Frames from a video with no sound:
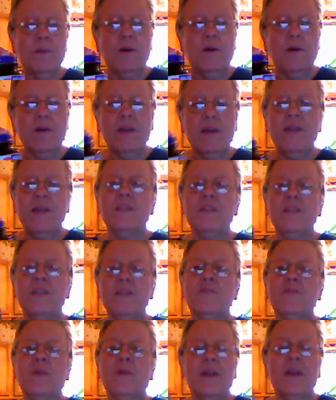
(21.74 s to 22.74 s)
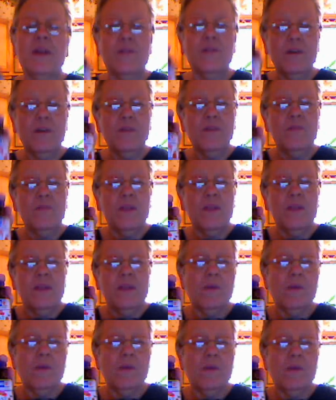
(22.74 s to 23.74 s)
bulk yeast, whatever,
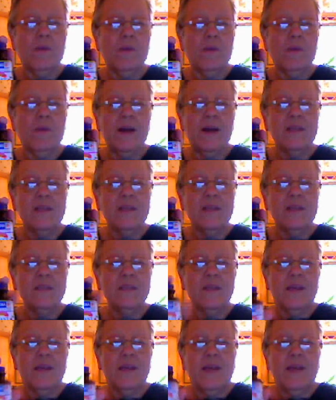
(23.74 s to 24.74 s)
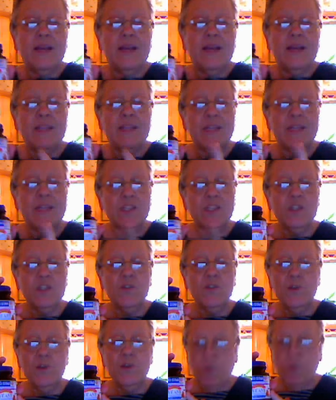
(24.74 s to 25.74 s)
quick rise, it
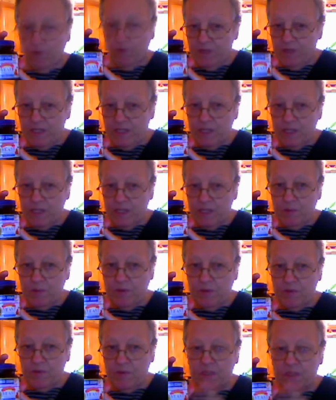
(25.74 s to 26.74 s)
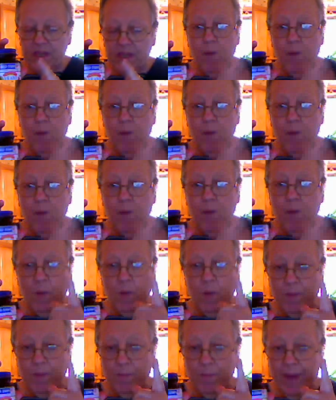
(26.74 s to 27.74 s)
takes 2 1/4 teaspoons to equal
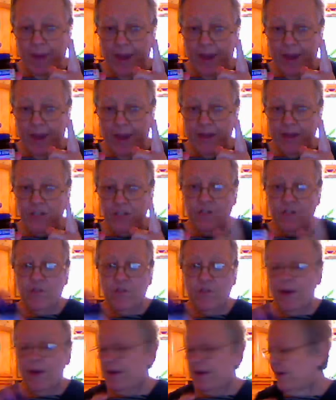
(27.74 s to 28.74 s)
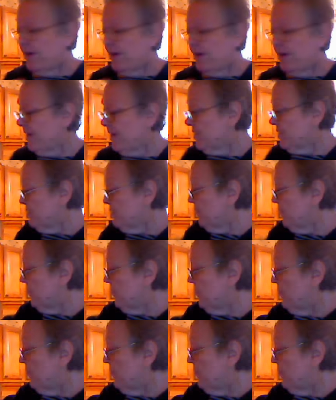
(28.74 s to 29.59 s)
out 1 package of dry yeast.